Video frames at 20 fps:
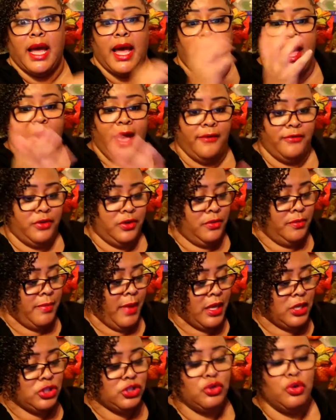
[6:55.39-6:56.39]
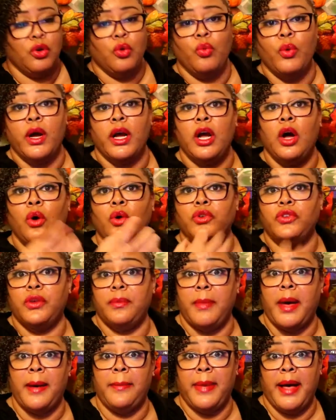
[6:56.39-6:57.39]
I have to make sure what goes
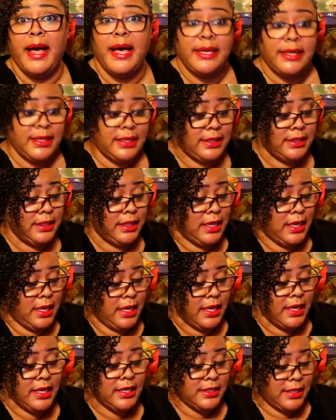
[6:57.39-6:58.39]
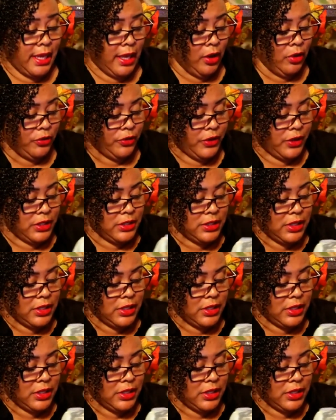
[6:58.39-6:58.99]
in my body is healthy.